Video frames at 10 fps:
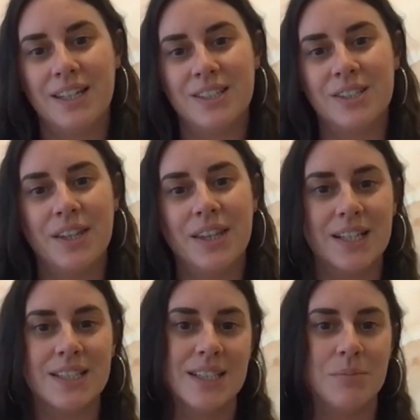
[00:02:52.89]
And so
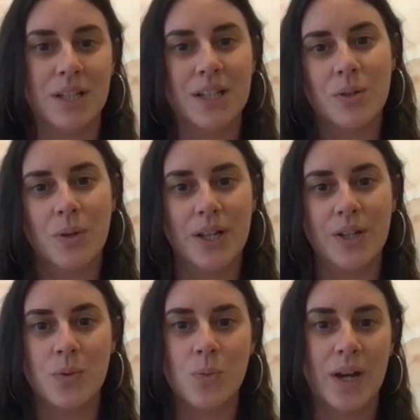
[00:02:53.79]
that seemed like quite a
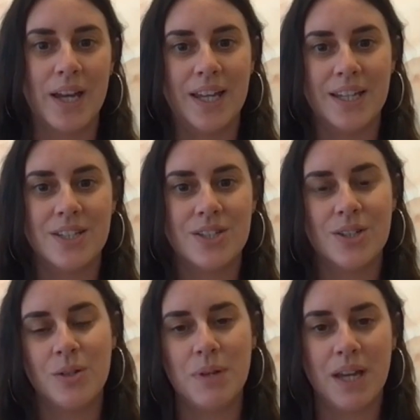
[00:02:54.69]
good way
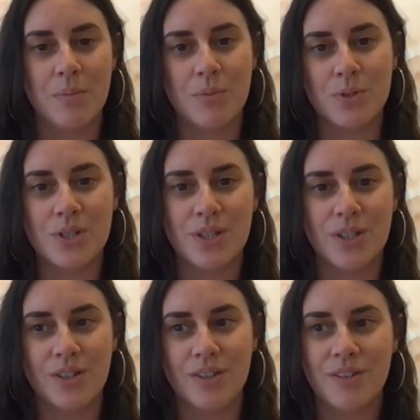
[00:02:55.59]
to be able
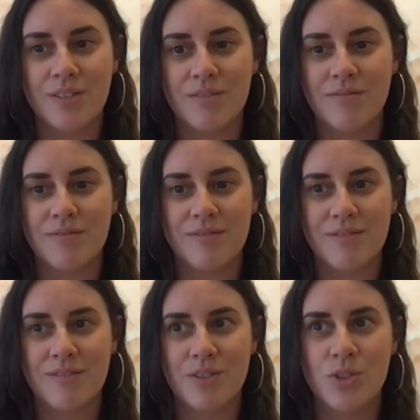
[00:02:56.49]
to
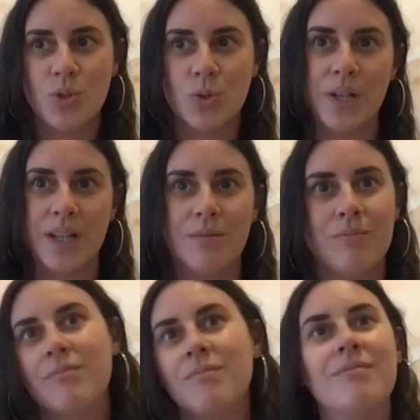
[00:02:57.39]

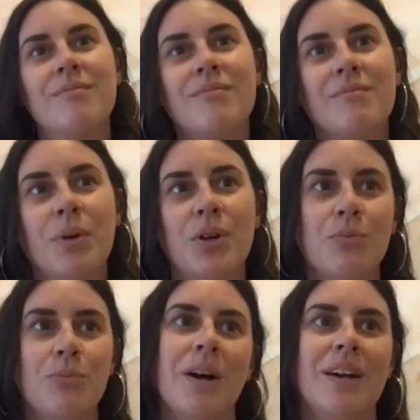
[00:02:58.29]
join
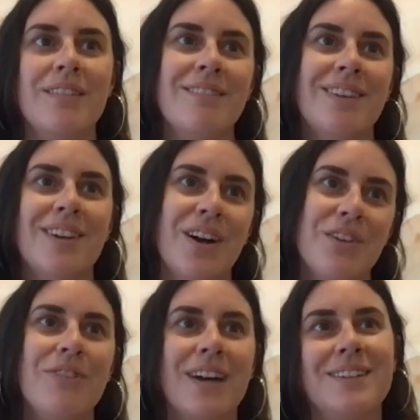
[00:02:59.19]
both my
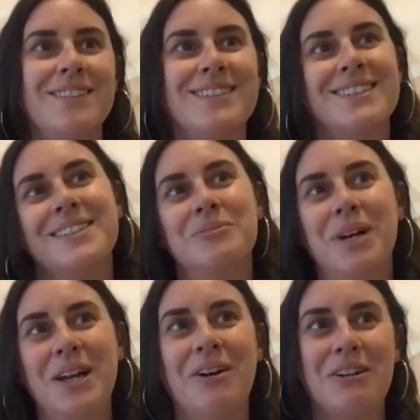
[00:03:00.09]
life and
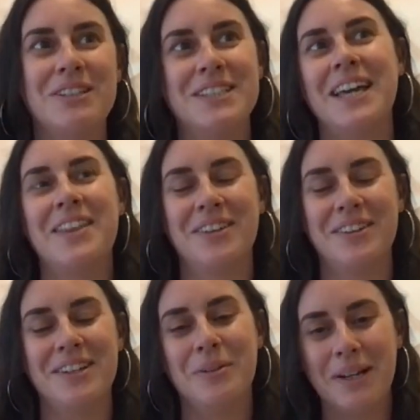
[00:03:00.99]
my art together
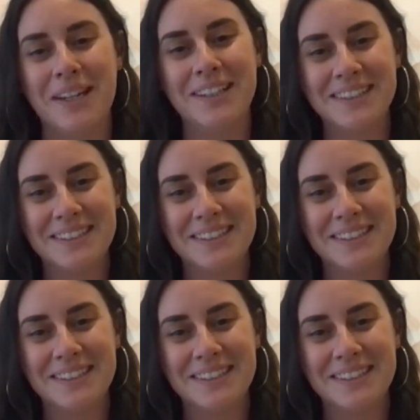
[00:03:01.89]
in a way.